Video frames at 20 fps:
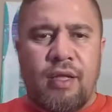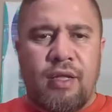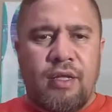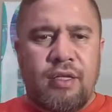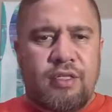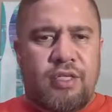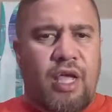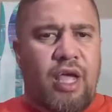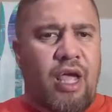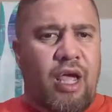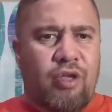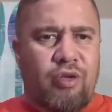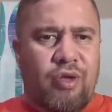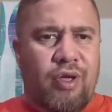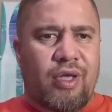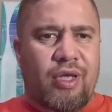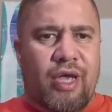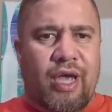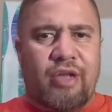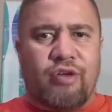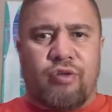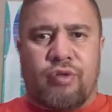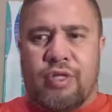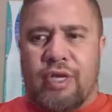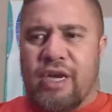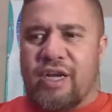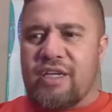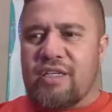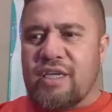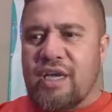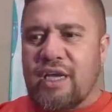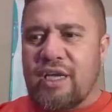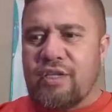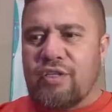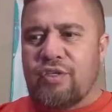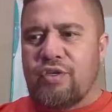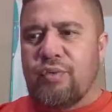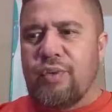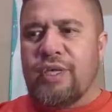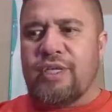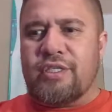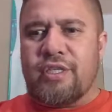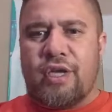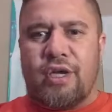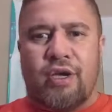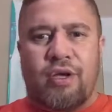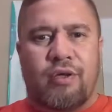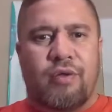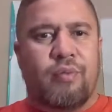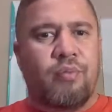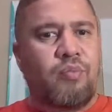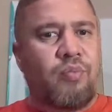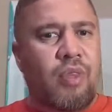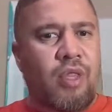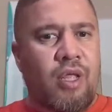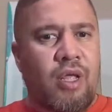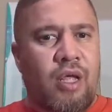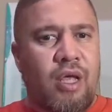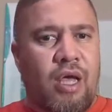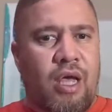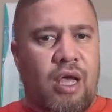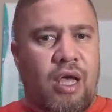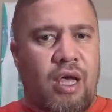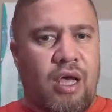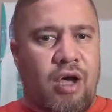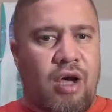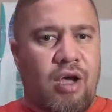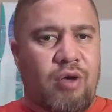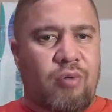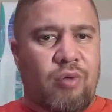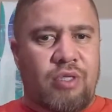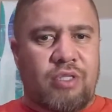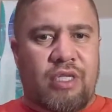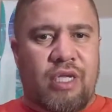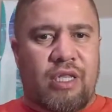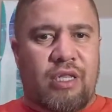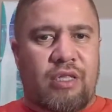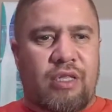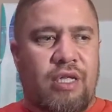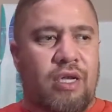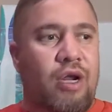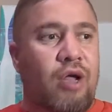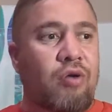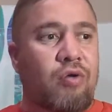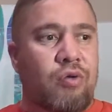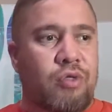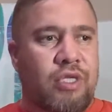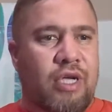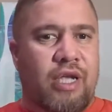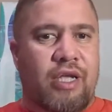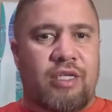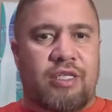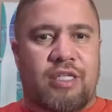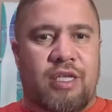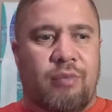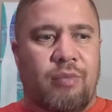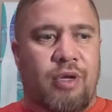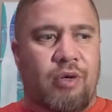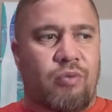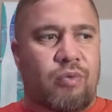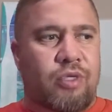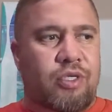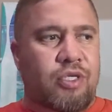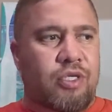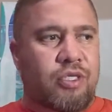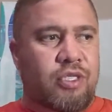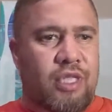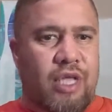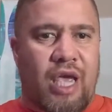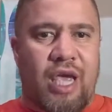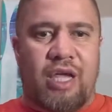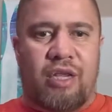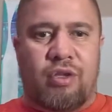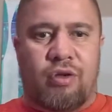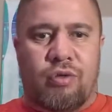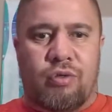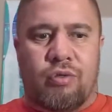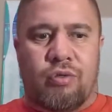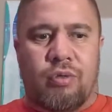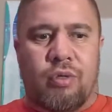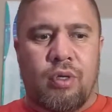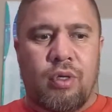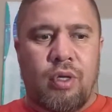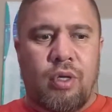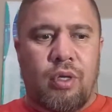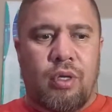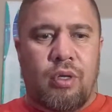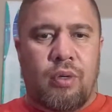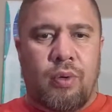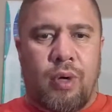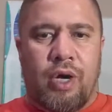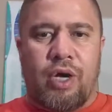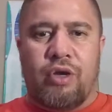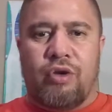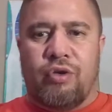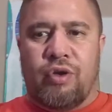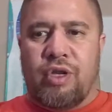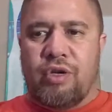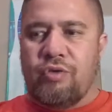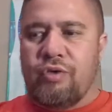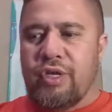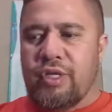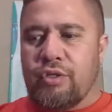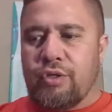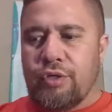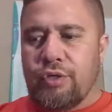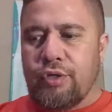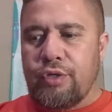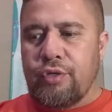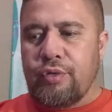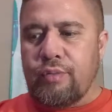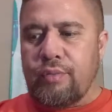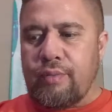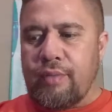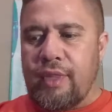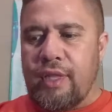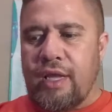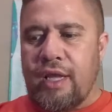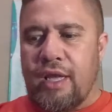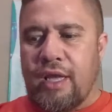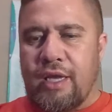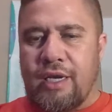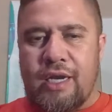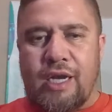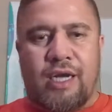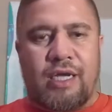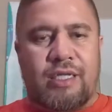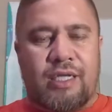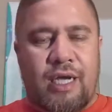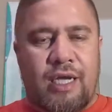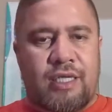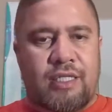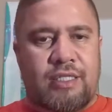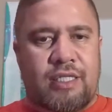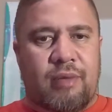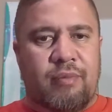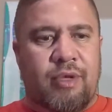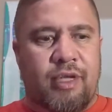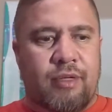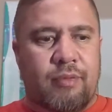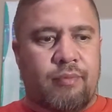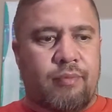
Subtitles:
So how you engage with rangatahi. 2 weeks ago, I was at the Raukotahi Summit, which is the annual Wanganui Nui Tonu Rangatahi Summit.